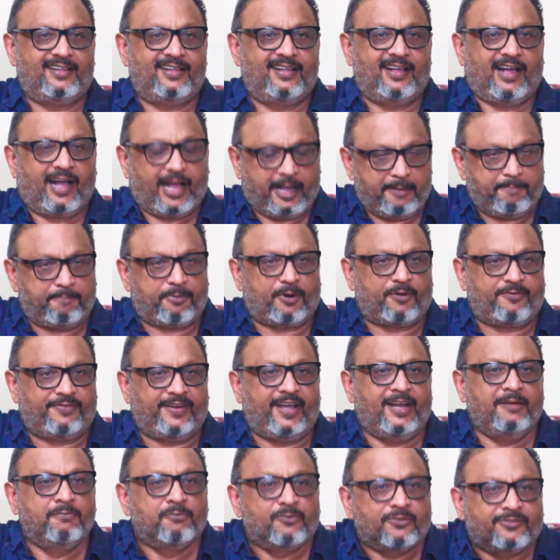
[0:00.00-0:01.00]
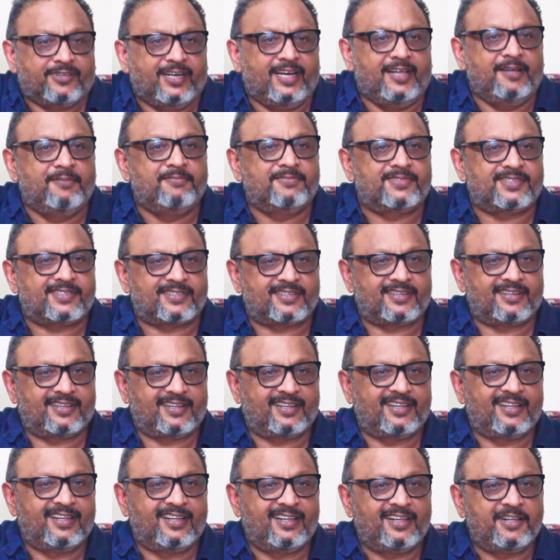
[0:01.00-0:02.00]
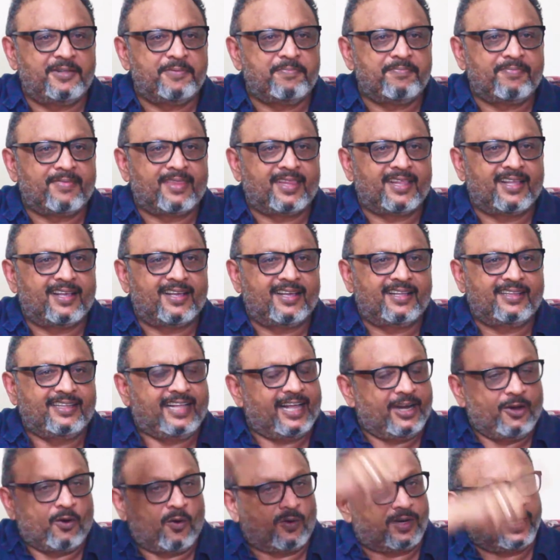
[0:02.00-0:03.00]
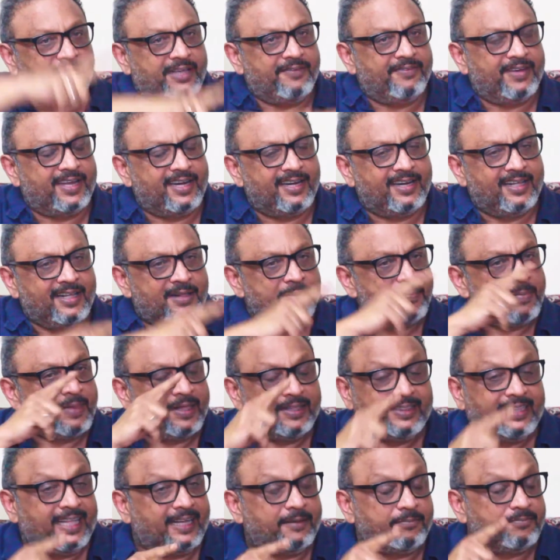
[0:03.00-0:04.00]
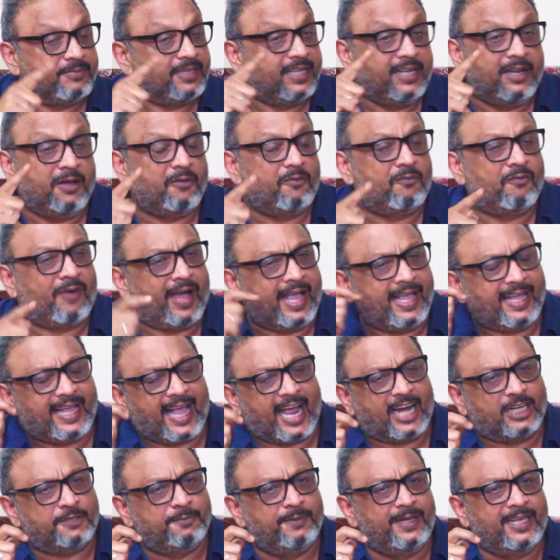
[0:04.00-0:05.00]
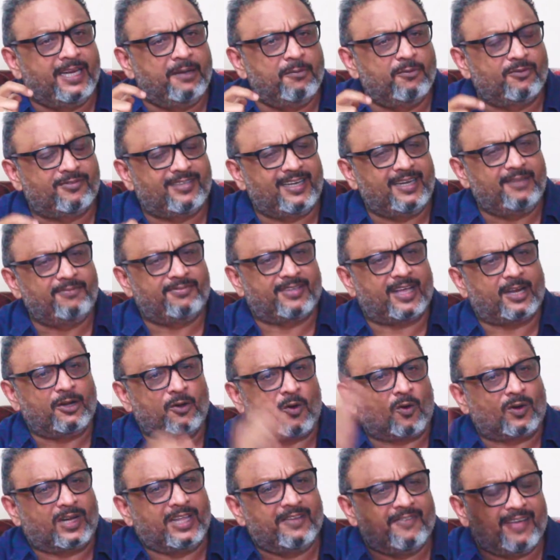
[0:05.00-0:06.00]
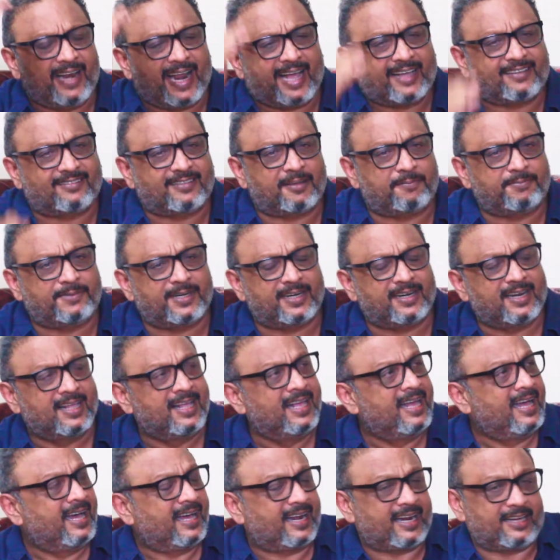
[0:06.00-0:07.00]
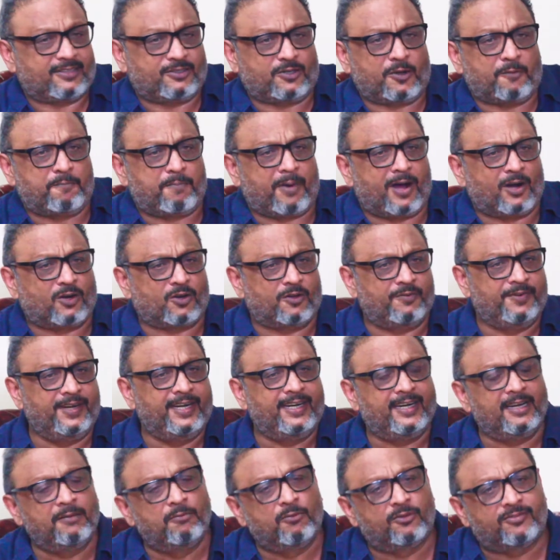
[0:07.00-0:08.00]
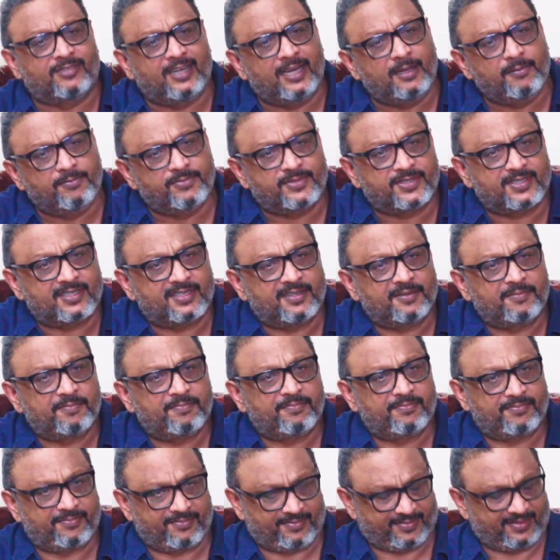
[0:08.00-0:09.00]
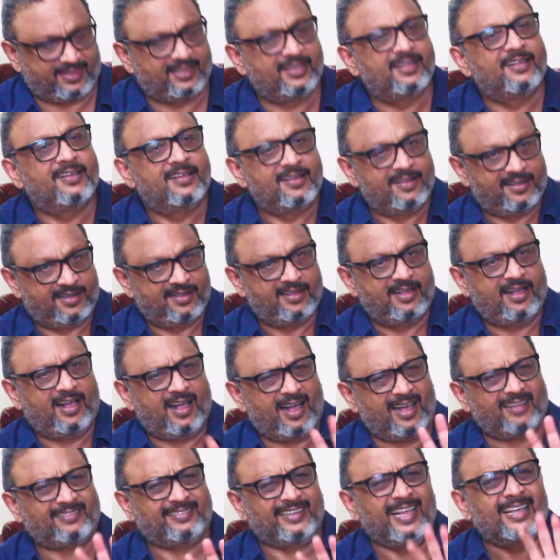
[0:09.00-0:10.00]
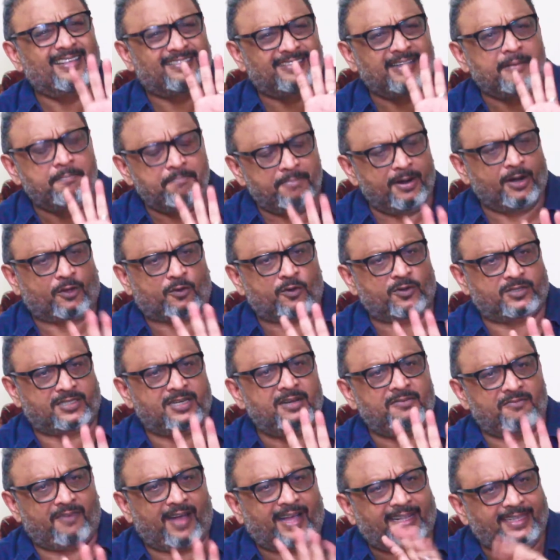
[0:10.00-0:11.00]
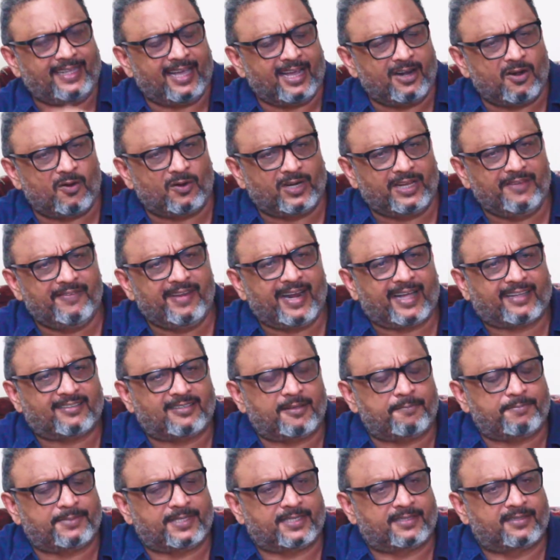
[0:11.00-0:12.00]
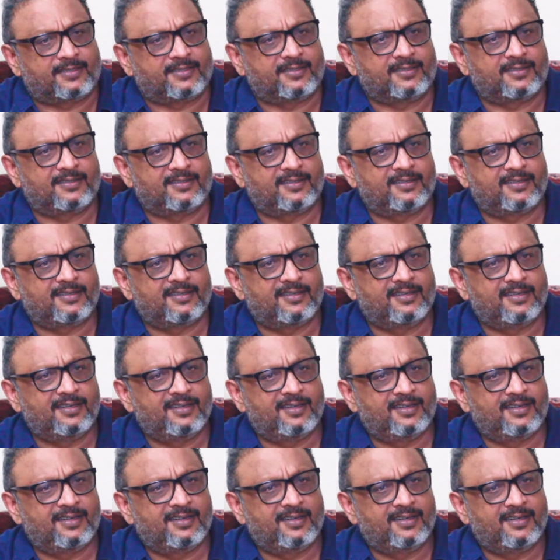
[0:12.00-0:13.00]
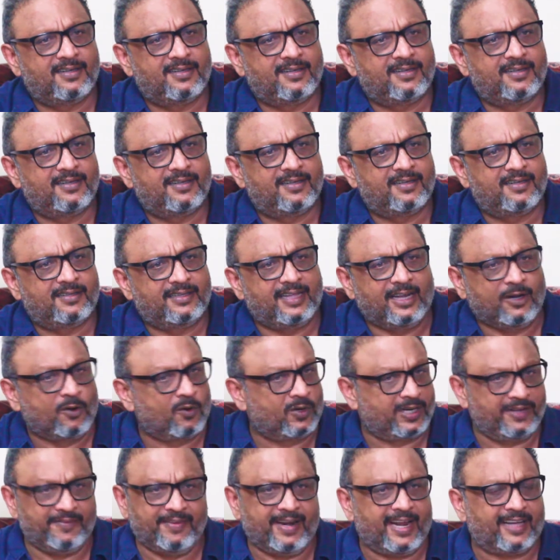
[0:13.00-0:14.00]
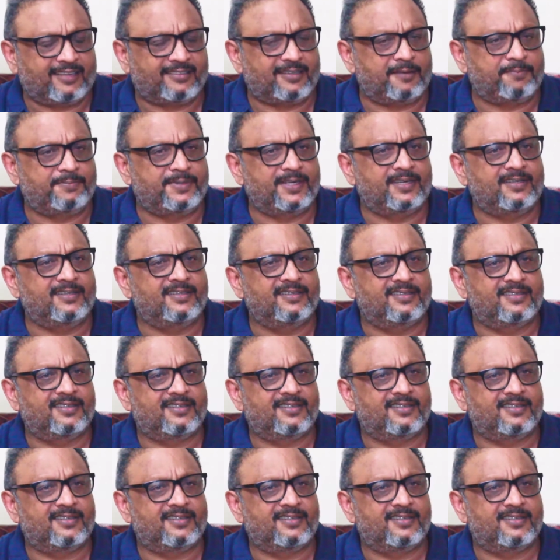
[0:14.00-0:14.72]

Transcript: high profile Muslims. They are not even, why Kashmiri Muslims are not even accepted rest of part of Indian Muslims? Asking a simple question, why they are not even accepted? They are not even accepted.